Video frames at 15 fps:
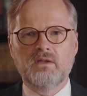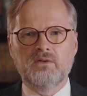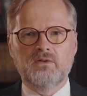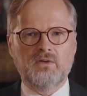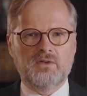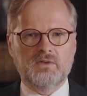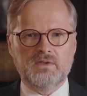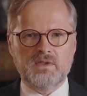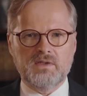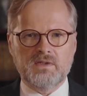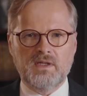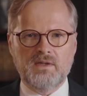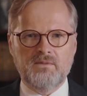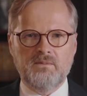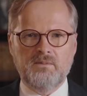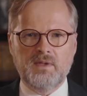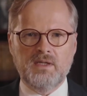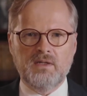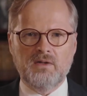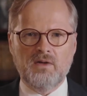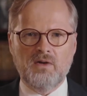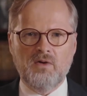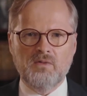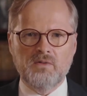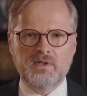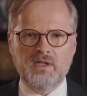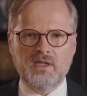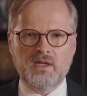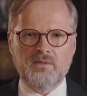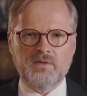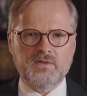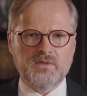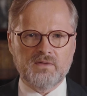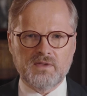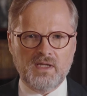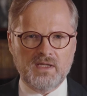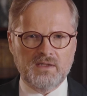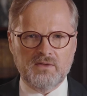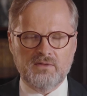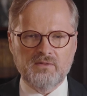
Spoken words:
Doctors have been holding our society